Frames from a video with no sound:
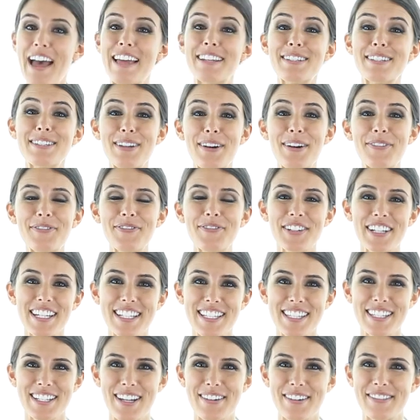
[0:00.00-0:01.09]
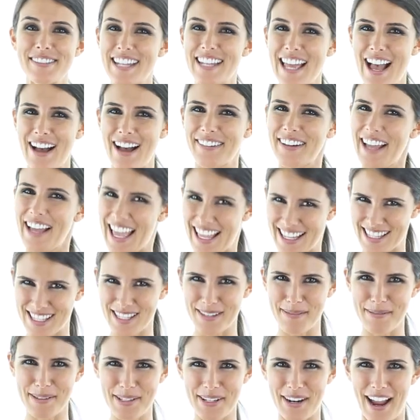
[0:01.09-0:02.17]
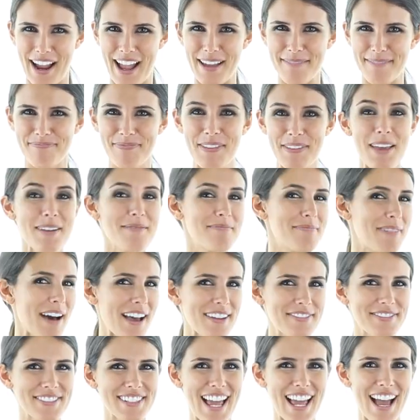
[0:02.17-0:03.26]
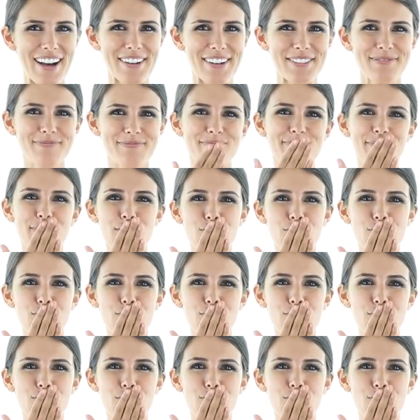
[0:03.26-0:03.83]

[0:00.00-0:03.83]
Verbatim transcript: and don't forget to go now and subscribe. Bye for now.